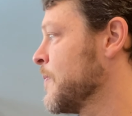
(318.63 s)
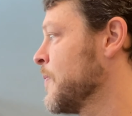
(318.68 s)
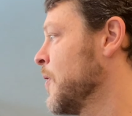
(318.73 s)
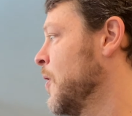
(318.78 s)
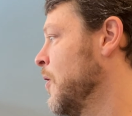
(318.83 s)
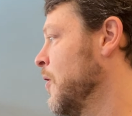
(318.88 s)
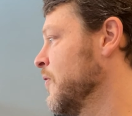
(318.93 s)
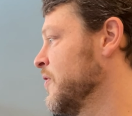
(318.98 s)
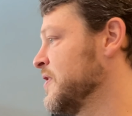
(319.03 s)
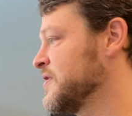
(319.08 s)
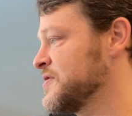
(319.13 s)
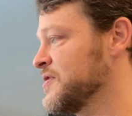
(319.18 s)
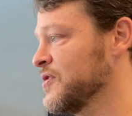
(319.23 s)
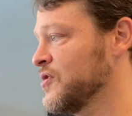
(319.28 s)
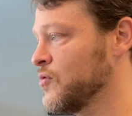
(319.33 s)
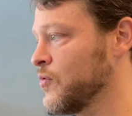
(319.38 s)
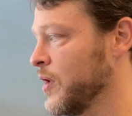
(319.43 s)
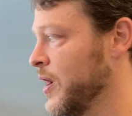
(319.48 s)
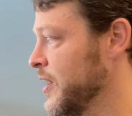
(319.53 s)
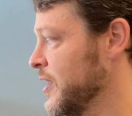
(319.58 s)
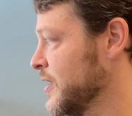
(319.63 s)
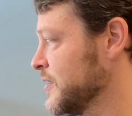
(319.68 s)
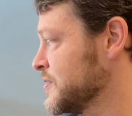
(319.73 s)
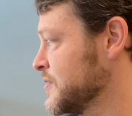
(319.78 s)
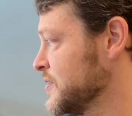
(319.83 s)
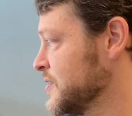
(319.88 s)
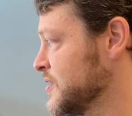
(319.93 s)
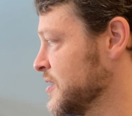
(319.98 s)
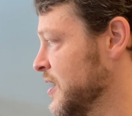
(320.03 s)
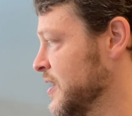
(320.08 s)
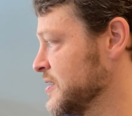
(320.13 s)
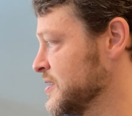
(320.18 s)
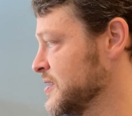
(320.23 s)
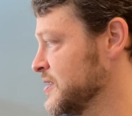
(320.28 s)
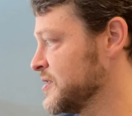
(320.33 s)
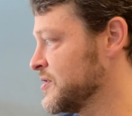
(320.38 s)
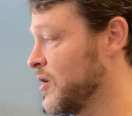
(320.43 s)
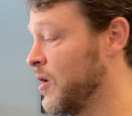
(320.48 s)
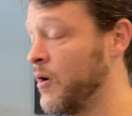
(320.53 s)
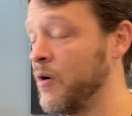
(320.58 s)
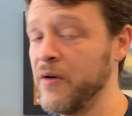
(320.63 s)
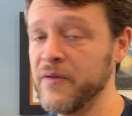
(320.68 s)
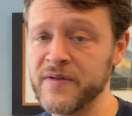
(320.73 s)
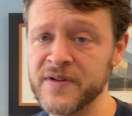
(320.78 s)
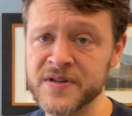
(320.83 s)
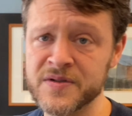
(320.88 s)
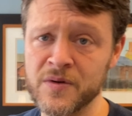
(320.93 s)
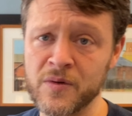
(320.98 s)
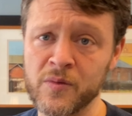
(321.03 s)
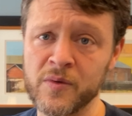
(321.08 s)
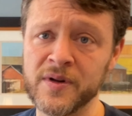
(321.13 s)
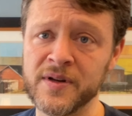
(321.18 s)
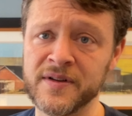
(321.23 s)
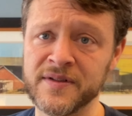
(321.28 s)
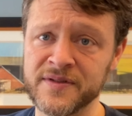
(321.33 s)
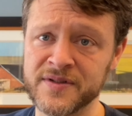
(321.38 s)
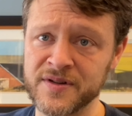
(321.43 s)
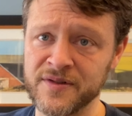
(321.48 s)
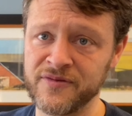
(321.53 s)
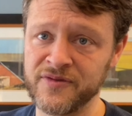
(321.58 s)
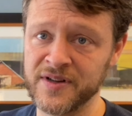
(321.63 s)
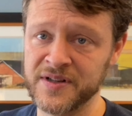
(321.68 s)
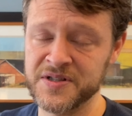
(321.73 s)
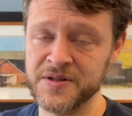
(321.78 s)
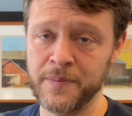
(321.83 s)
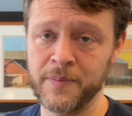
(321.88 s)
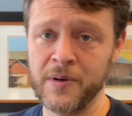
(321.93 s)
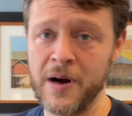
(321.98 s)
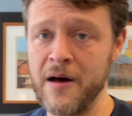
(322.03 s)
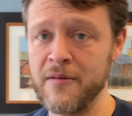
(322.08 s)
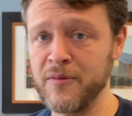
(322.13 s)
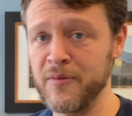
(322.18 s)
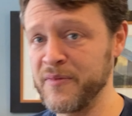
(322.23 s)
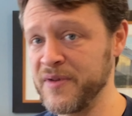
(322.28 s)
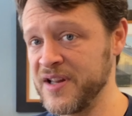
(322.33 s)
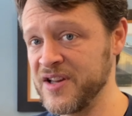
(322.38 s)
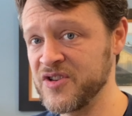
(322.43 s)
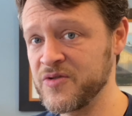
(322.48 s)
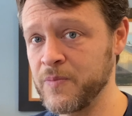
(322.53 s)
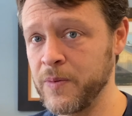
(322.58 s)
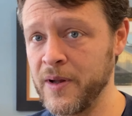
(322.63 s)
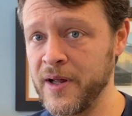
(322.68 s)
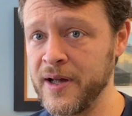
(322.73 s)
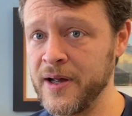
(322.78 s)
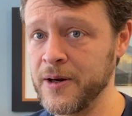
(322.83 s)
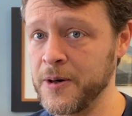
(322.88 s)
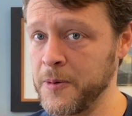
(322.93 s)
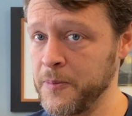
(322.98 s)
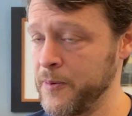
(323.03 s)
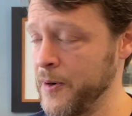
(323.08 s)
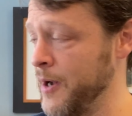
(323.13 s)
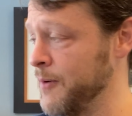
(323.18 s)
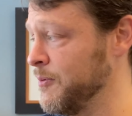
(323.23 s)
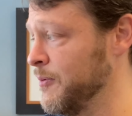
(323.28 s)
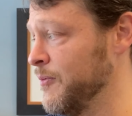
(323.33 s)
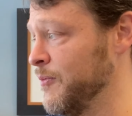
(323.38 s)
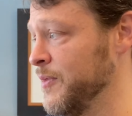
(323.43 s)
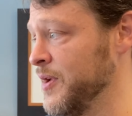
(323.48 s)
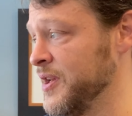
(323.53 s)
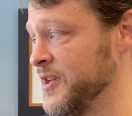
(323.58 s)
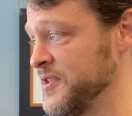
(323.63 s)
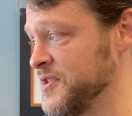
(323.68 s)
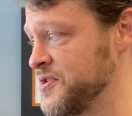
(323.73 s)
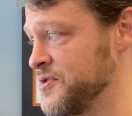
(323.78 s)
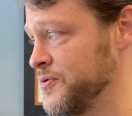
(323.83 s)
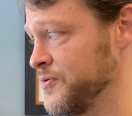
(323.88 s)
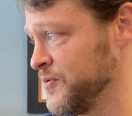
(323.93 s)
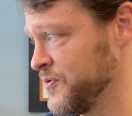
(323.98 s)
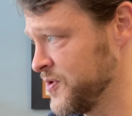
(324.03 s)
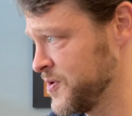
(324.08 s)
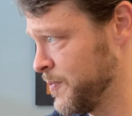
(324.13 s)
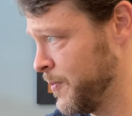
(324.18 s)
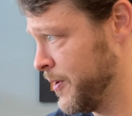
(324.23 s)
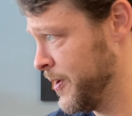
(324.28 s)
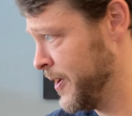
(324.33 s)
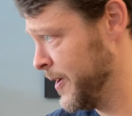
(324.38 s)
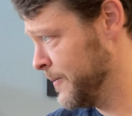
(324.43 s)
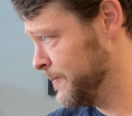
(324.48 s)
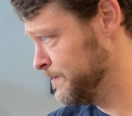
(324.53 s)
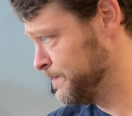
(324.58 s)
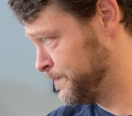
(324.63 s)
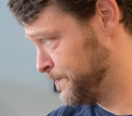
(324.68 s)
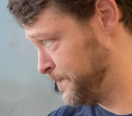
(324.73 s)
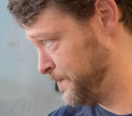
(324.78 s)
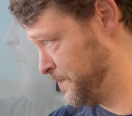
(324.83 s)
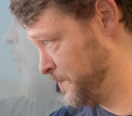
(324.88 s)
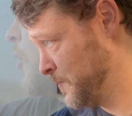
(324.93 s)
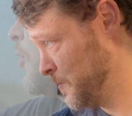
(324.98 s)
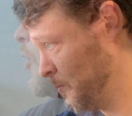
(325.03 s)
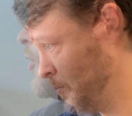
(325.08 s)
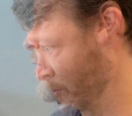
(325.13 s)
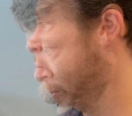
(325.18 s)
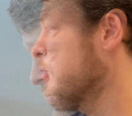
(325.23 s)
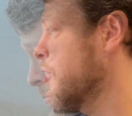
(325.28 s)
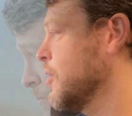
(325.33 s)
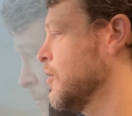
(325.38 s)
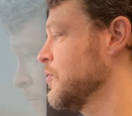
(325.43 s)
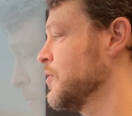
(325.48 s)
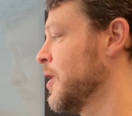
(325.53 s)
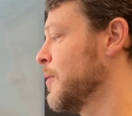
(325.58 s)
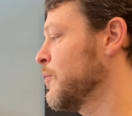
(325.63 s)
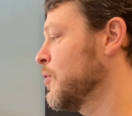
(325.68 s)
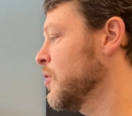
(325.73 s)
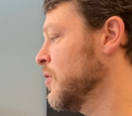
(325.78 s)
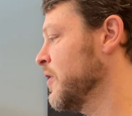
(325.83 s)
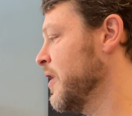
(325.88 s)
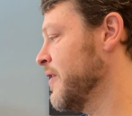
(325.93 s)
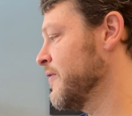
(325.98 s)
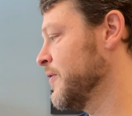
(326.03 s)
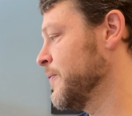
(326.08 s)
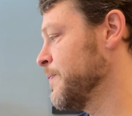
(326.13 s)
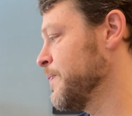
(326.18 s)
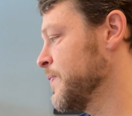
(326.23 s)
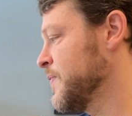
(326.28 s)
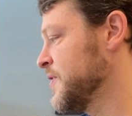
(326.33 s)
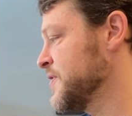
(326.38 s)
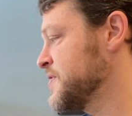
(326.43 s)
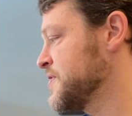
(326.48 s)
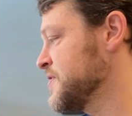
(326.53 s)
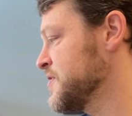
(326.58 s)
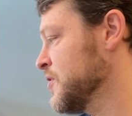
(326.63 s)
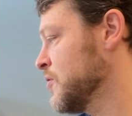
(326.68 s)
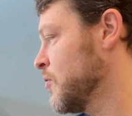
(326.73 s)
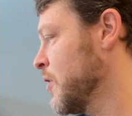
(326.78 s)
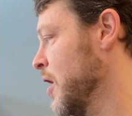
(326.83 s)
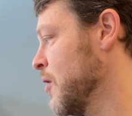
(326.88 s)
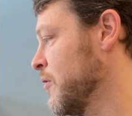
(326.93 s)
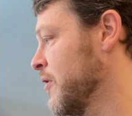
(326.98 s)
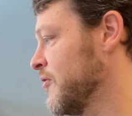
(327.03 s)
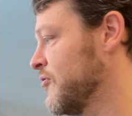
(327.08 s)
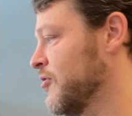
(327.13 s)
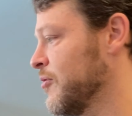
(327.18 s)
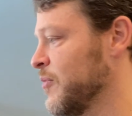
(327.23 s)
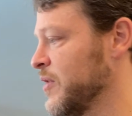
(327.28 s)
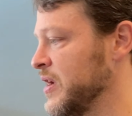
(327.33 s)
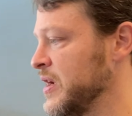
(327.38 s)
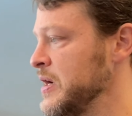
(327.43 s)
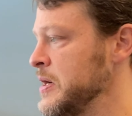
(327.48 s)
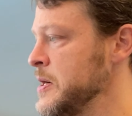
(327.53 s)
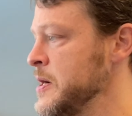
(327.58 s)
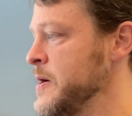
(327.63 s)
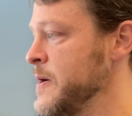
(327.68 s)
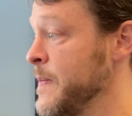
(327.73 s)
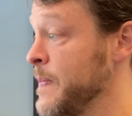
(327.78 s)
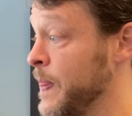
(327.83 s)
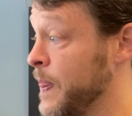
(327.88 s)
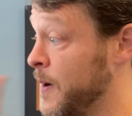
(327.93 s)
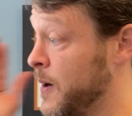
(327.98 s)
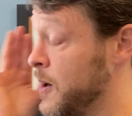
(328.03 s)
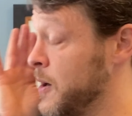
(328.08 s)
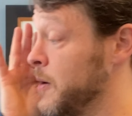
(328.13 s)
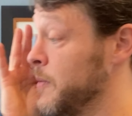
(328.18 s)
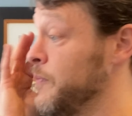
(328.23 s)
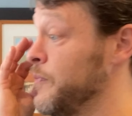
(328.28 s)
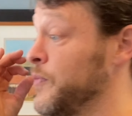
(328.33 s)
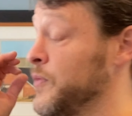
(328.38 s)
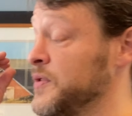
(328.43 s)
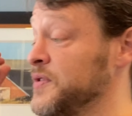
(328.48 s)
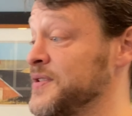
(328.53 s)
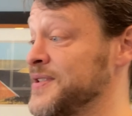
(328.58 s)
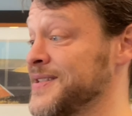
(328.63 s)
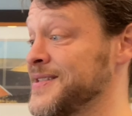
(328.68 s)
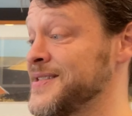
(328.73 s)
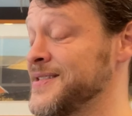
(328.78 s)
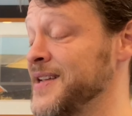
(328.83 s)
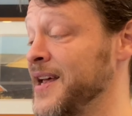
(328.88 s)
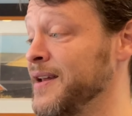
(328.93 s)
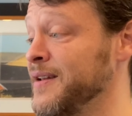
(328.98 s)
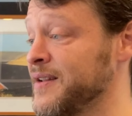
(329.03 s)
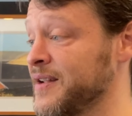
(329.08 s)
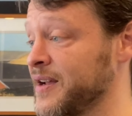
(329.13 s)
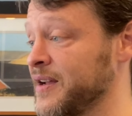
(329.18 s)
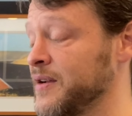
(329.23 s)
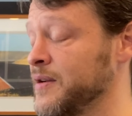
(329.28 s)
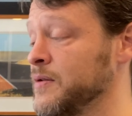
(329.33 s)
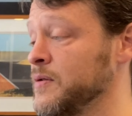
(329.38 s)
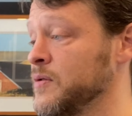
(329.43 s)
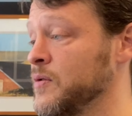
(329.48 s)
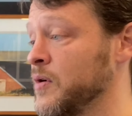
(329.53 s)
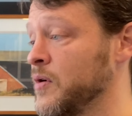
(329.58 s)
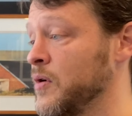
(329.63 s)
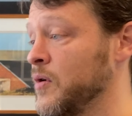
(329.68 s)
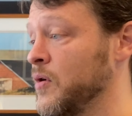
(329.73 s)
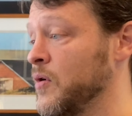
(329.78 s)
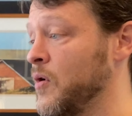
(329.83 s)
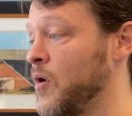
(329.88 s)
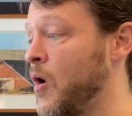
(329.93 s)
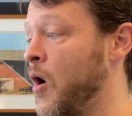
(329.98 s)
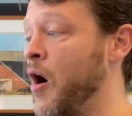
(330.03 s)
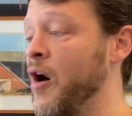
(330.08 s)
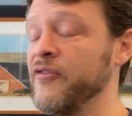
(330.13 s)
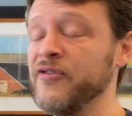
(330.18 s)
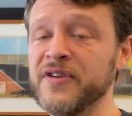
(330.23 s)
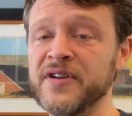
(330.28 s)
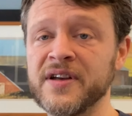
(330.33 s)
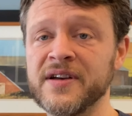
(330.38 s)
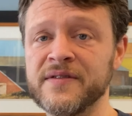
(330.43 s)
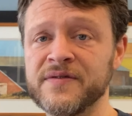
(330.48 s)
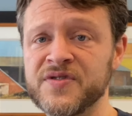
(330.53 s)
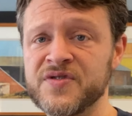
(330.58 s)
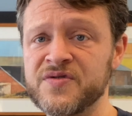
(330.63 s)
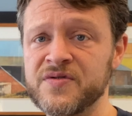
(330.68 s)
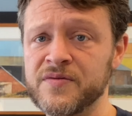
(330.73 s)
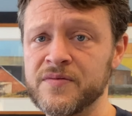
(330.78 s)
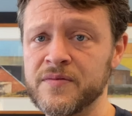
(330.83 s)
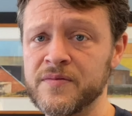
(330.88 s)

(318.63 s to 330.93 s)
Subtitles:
All these are great exercises. All of these were written to fix a problem in his playing or a problem in the student's playing. Oh no, here we go. Number 11. This is a great one for me. Descending often gives